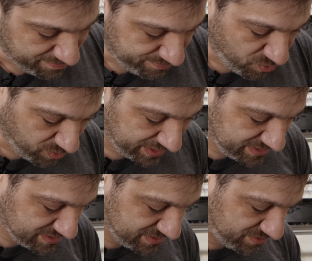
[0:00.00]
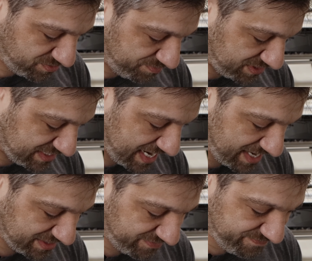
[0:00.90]
important to
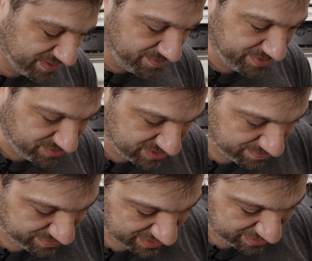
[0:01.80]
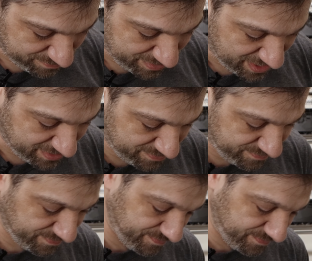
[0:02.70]
protect the filament or something in the bottom.